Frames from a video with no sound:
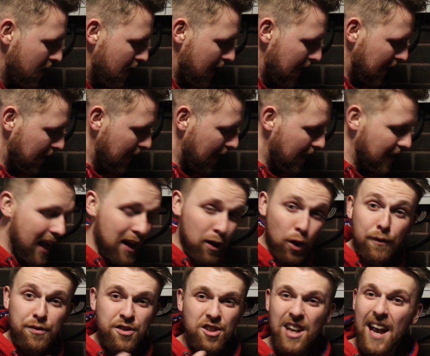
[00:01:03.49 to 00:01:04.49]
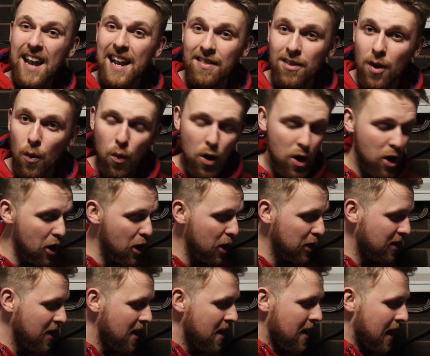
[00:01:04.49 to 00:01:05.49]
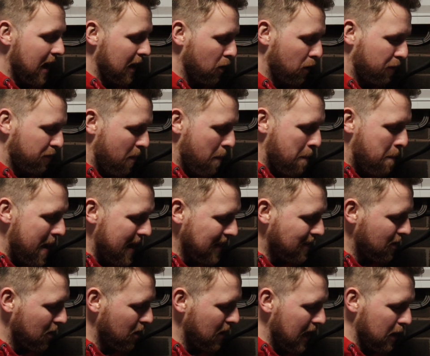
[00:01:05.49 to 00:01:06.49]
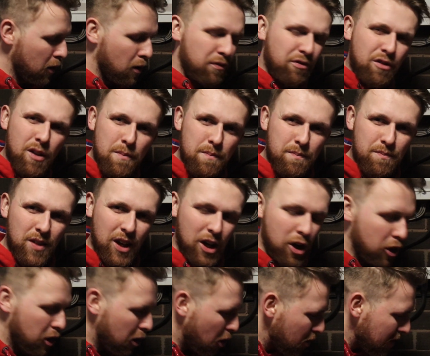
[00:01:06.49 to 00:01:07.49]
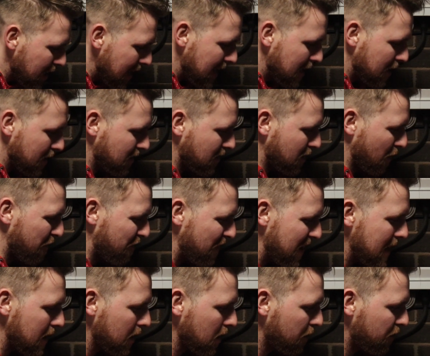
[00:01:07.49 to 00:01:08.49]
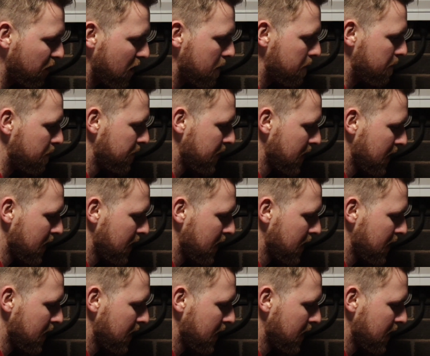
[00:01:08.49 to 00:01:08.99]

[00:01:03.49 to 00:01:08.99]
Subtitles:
I love saying the word, I love the metal, I love the clunkiness, the feel of them.